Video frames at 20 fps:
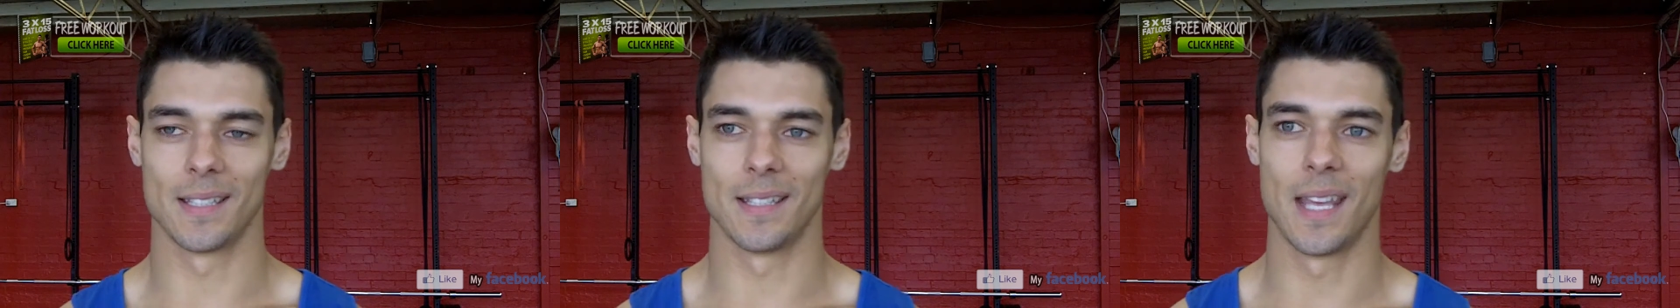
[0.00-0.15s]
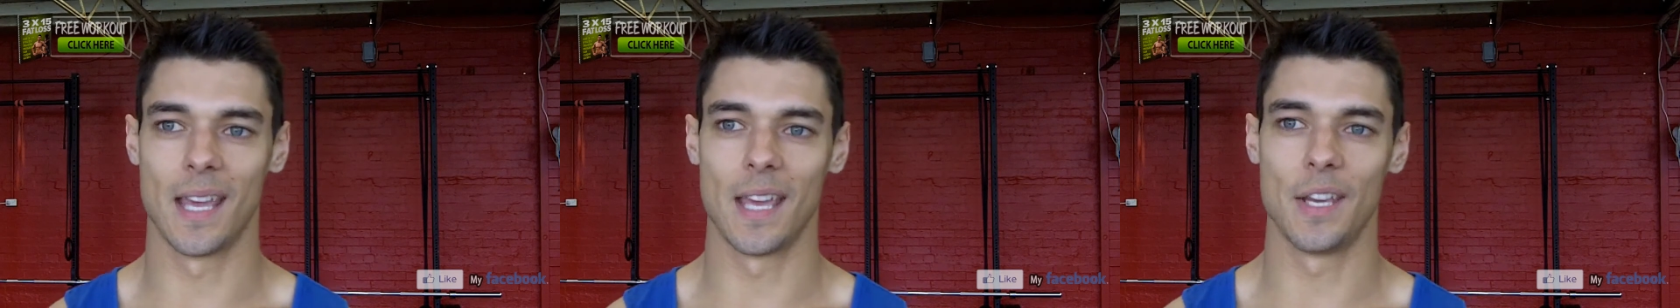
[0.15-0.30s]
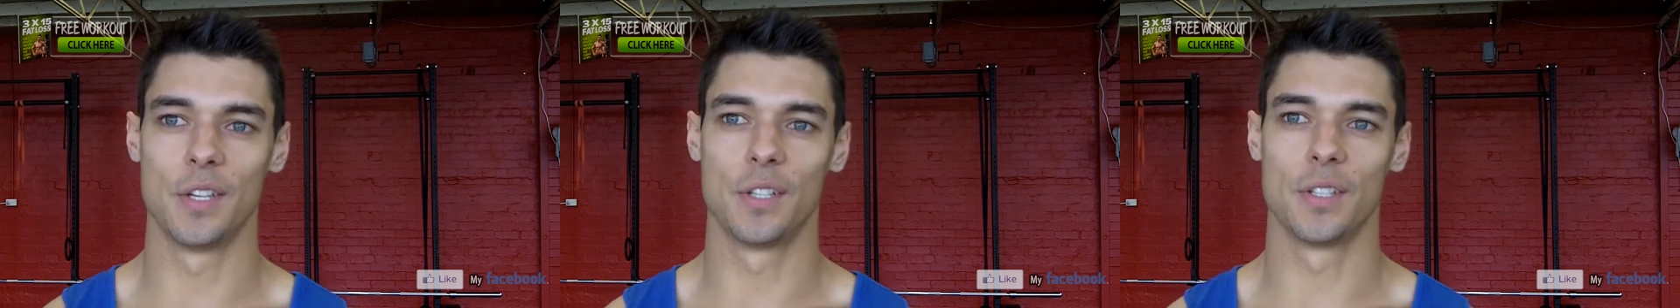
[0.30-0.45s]

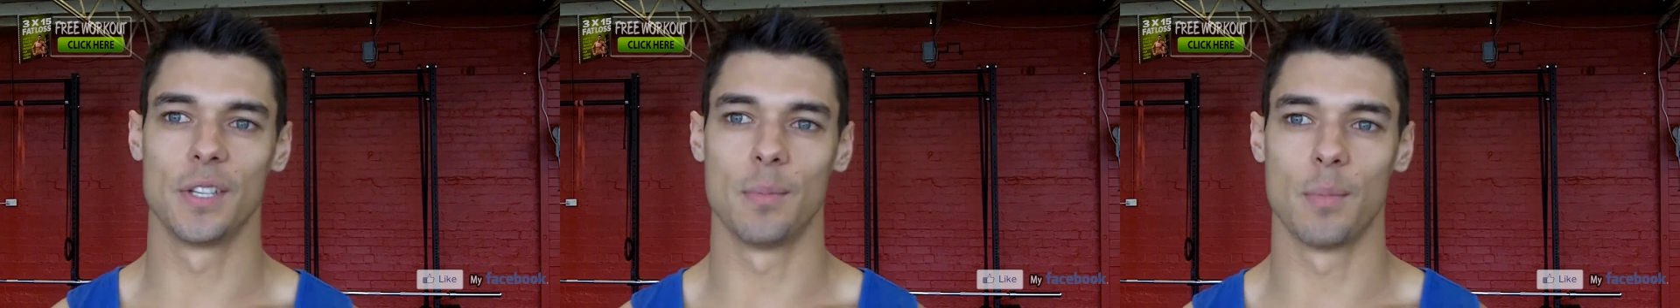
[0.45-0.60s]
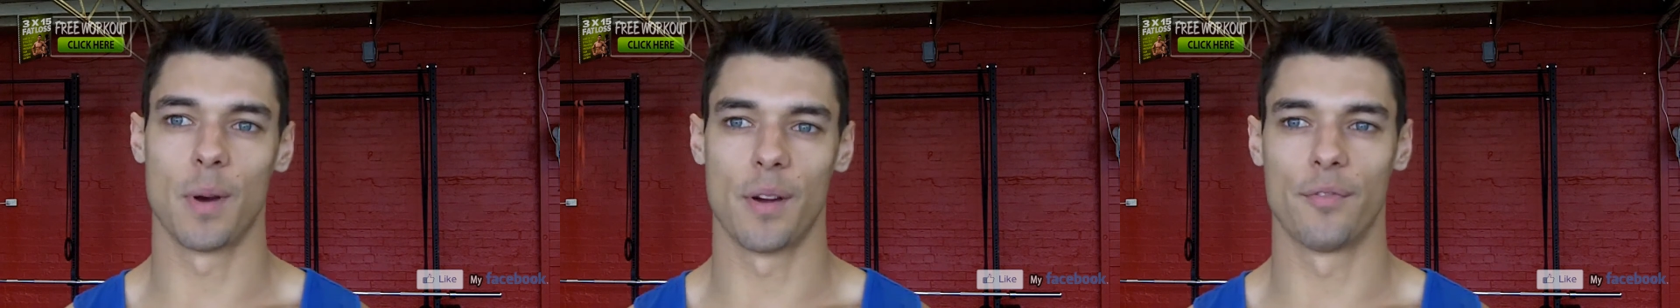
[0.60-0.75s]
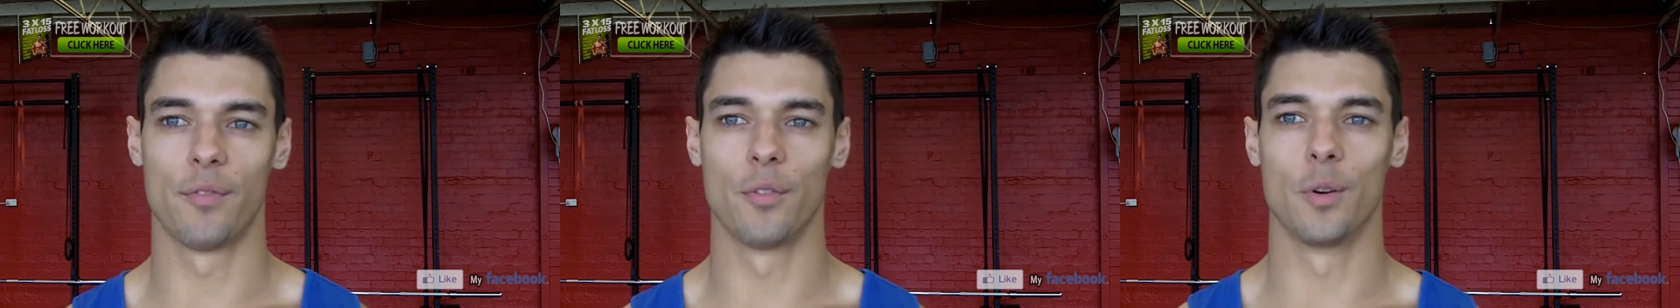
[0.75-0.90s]
They're usually
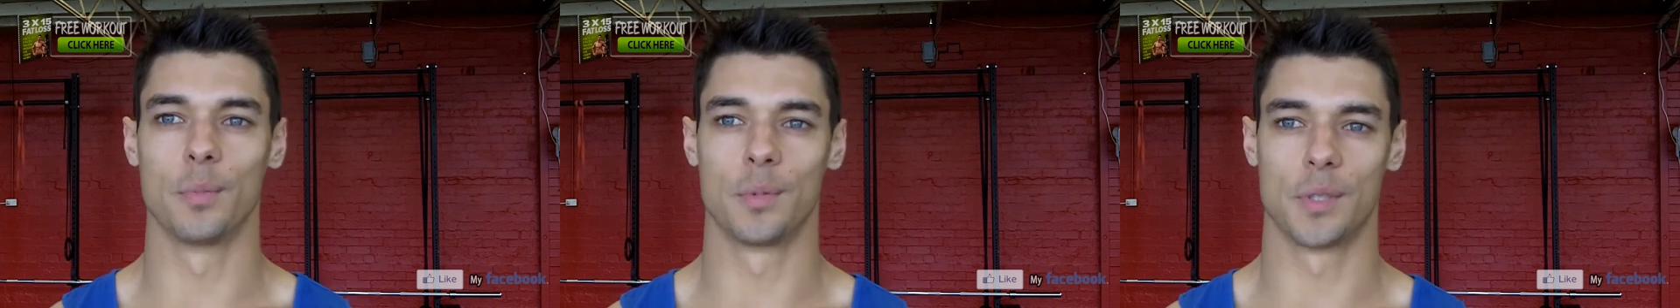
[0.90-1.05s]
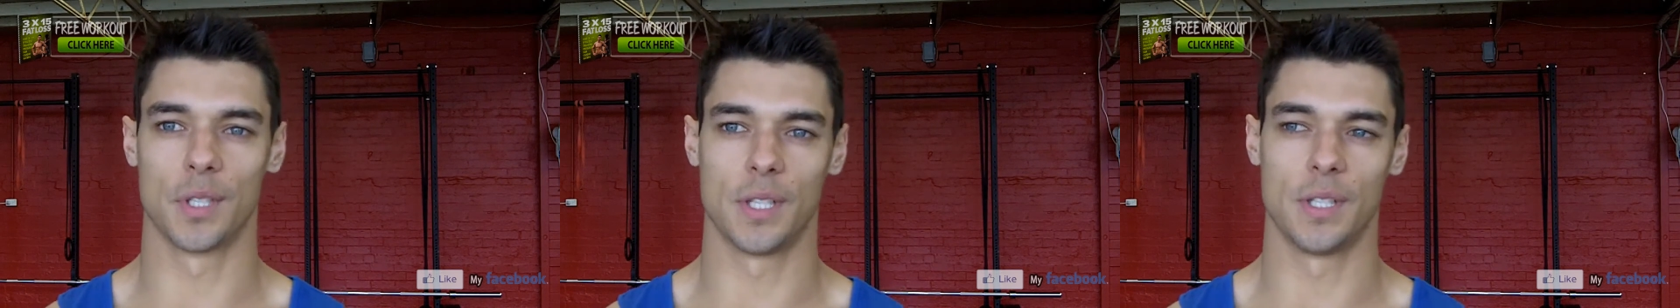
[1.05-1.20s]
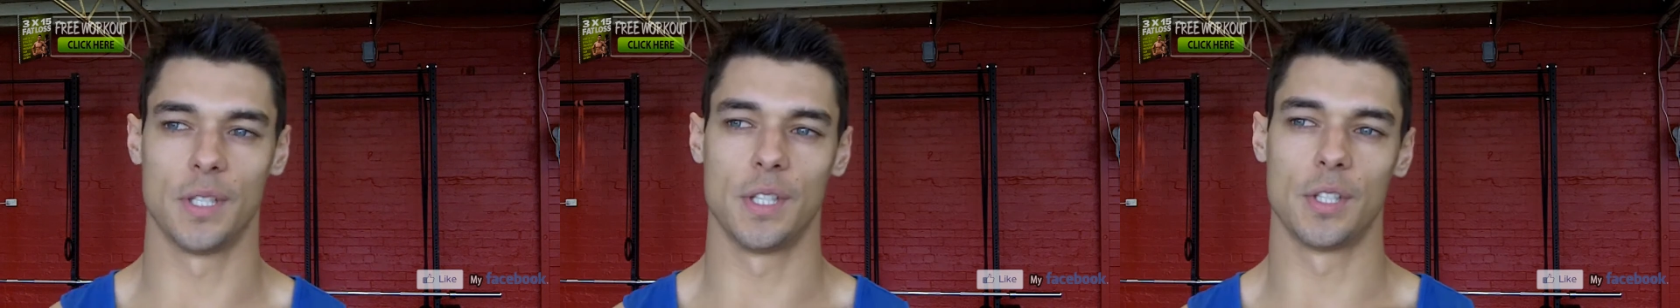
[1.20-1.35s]
my
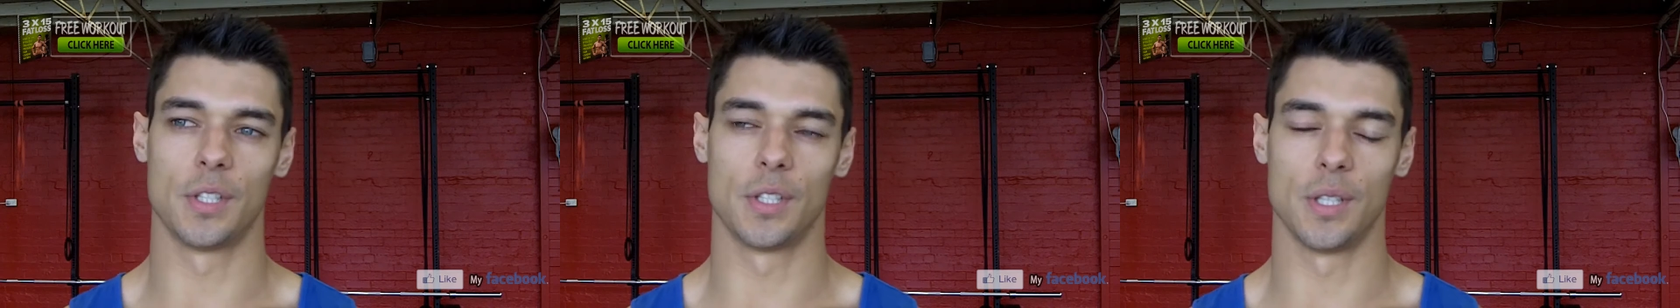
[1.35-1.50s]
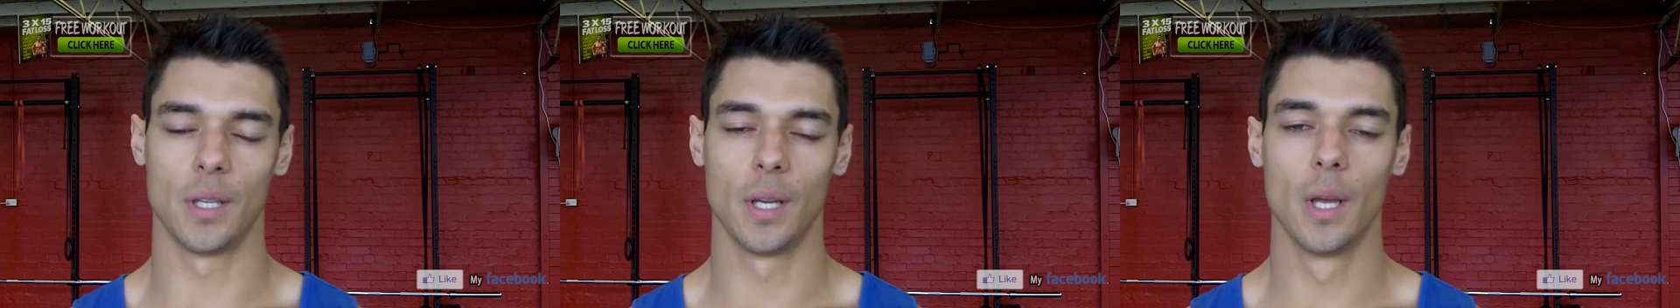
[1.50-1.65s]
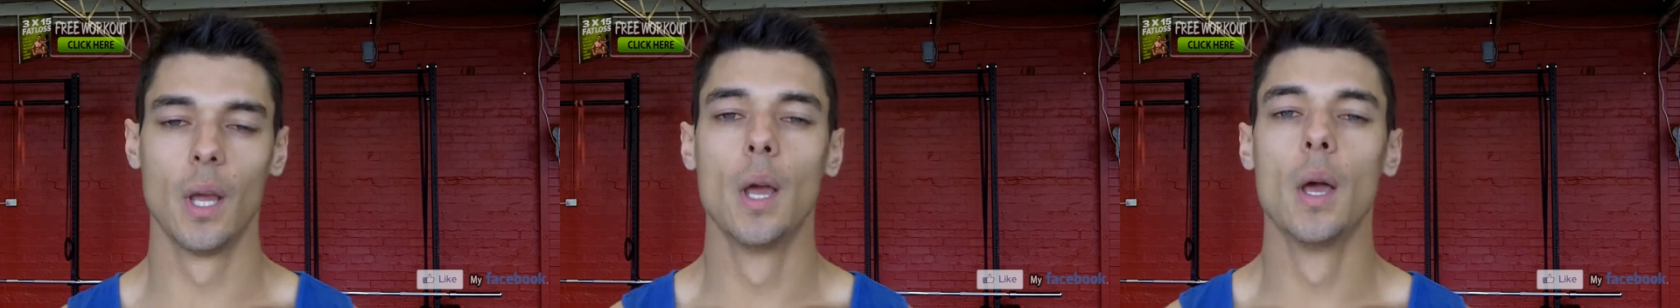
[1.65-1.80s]
forms of
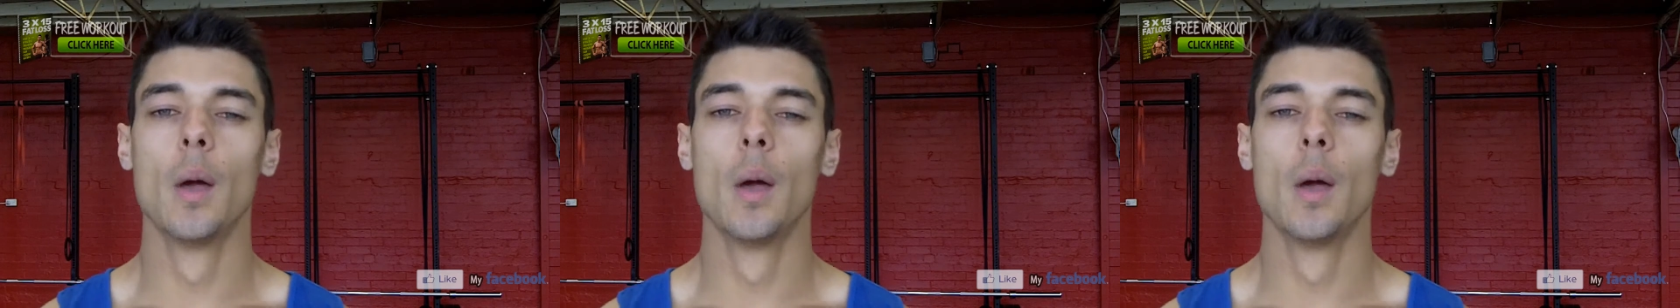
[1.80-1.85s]
conditioning.